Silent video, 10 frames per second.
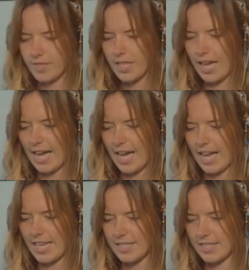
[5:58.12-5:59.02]

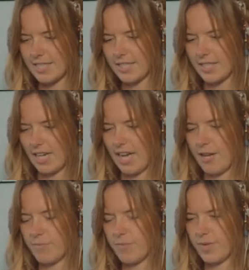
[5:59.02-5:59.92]
And
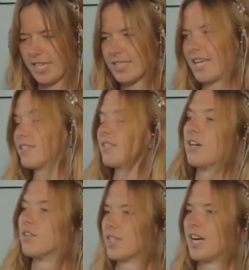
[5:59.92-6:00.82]
it takes a
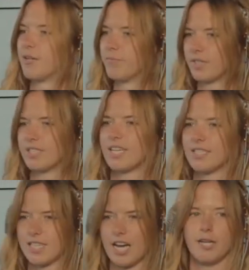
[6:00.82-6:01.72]
lot of time. It
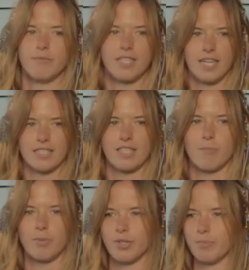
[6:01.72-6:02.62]
takes time to get to
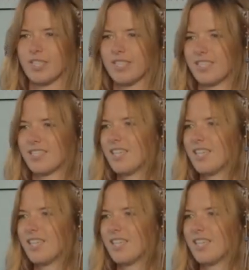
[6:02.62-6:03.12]
that point, because